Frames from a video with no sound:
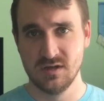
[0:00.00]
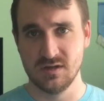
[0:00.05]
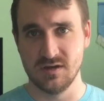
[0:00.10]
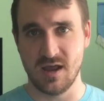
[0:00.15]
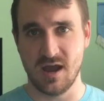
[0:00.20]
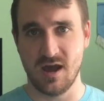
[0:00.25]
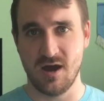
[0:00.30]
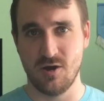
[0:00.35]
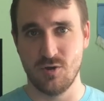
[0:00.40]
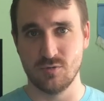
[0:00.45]

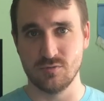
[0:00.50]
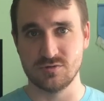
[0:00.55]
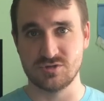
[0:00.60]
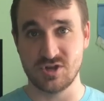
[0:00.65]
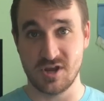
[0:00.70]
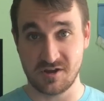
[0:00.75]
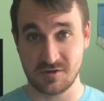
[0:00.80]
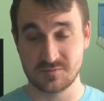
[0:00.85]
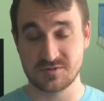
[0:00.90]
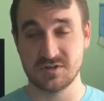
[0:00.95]
Now,
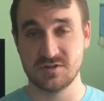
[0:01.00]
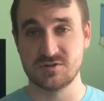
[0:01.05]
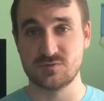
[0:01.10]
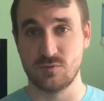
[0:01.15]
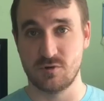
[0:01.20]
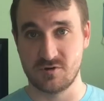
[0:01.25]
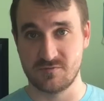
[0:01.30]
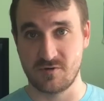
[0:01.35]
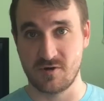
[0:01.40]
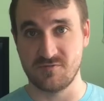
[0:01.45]
Jacobson is
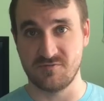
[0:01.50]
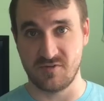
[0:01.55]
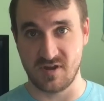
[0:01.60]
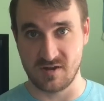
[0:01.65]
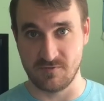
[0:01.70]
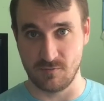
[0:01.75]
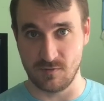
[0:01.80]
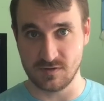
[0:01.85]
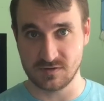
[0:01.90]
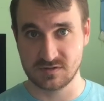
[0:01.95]
one of our
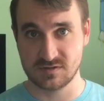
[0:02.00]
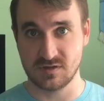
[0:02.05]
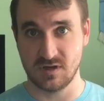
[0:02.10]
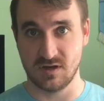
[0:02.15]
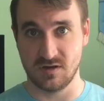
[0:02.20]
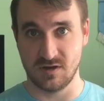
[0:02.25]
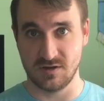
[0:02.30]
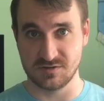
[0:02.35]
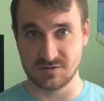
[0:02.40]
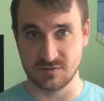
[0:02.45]
favorites
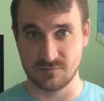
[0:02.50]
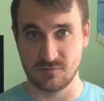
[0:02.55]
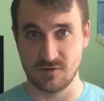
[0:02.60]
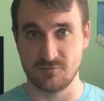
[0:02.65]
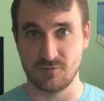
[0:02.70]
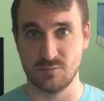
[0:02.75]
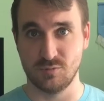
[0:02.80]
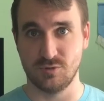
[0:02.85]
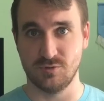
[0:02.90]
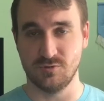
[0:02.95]
at Hudson
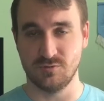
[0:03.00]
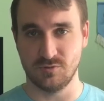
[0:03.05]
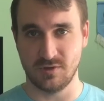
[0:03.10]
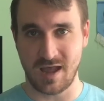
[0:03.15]
River Blue.